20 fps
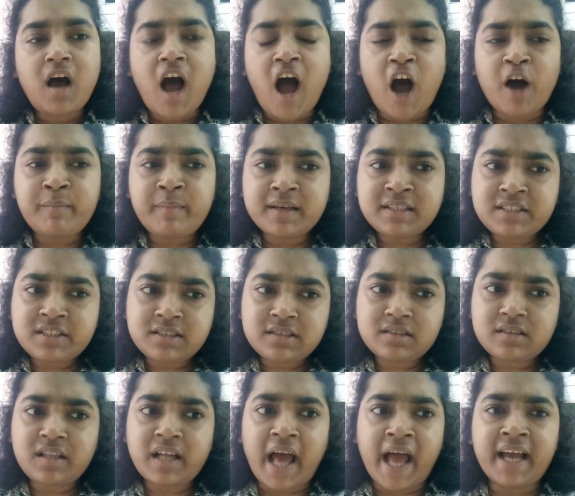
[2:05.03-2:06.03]
how much
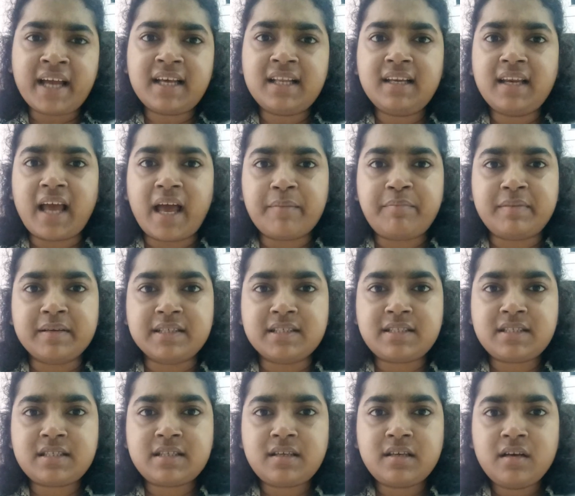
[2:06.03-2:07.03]
the angle gap
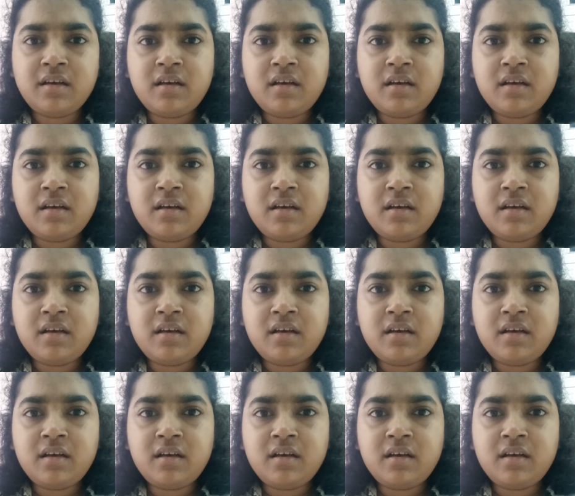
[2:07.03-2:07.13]
is,